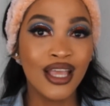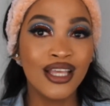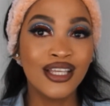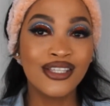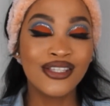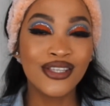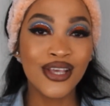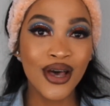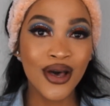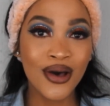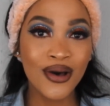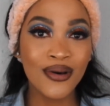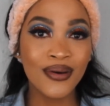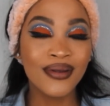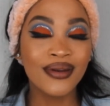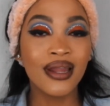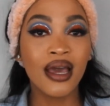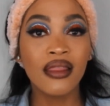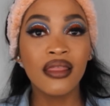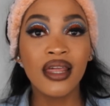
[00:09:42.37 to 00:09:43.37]
So
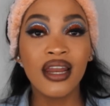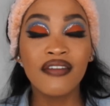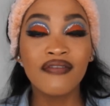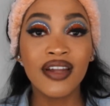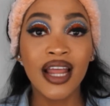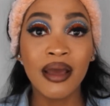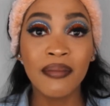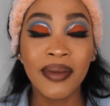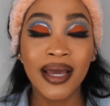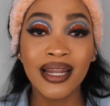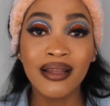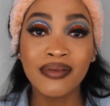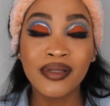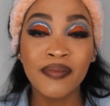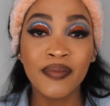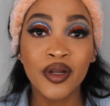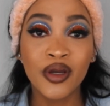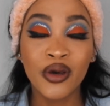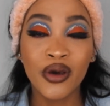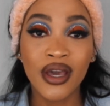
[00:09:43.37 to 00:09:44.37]
now that I've lined my lips,
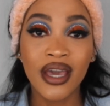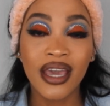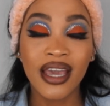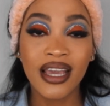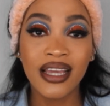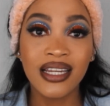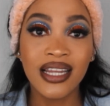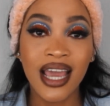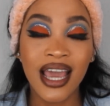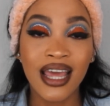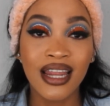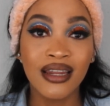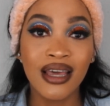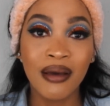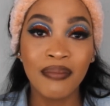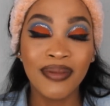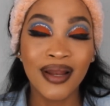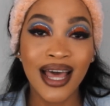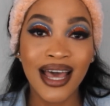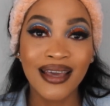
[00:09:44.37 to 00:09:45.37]
I'm going to go ahead and
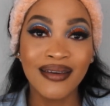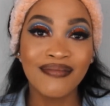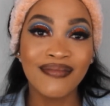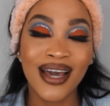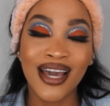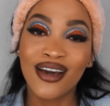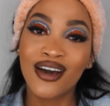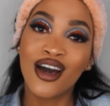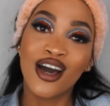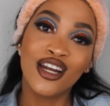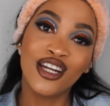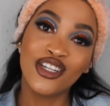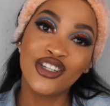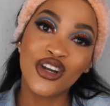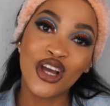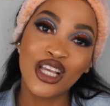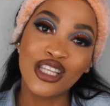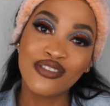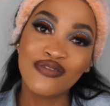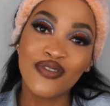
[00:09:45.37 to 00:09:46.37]
apply my
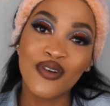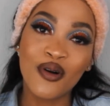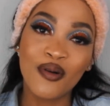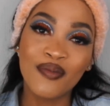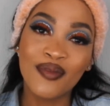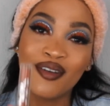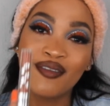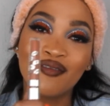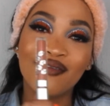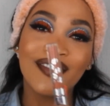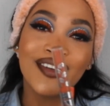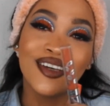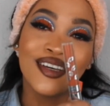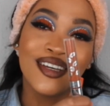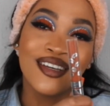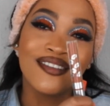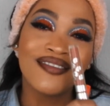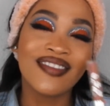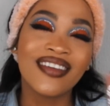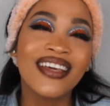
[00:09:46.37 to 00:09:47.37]
ConnieTransform
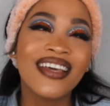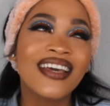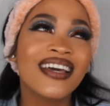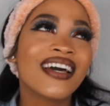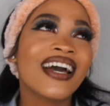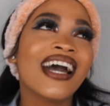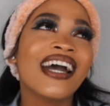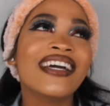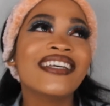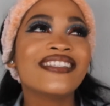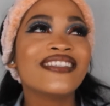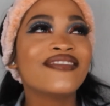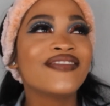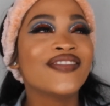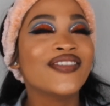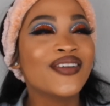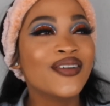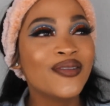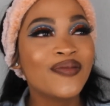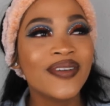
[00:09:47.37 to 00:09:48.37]
Vueve. Guys, if
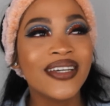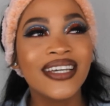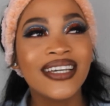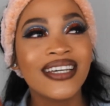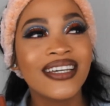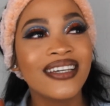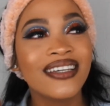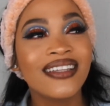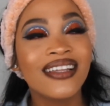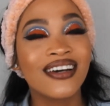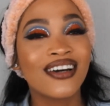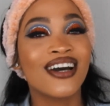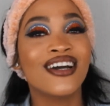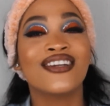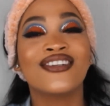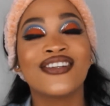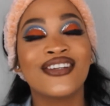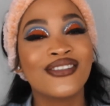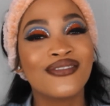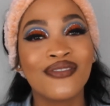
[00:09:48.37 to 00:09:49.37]
you know me,
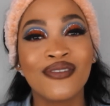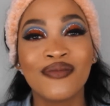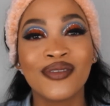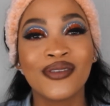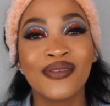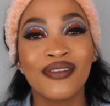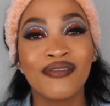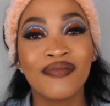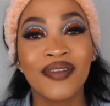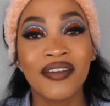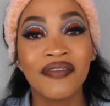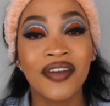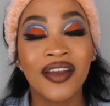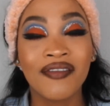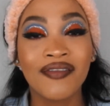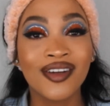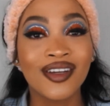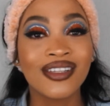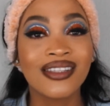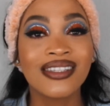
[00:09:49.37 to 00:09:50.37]
ConnieTransform is one of my
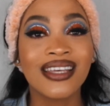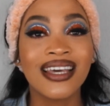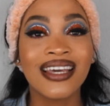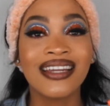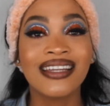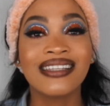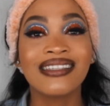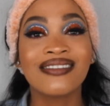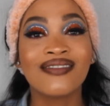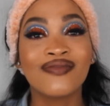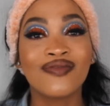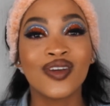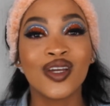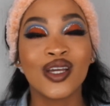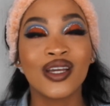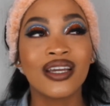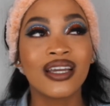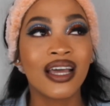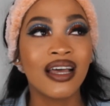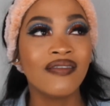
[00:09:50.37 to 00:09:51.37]
favorites. It is a
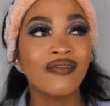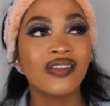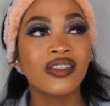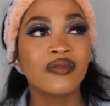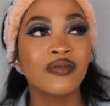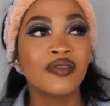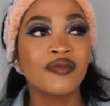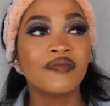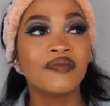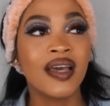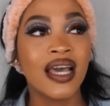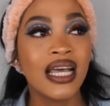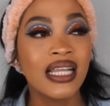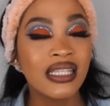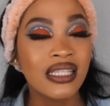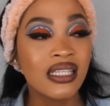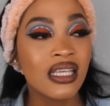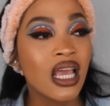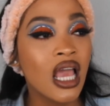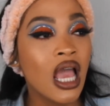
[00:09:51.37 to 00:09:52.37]
very comfortable matte,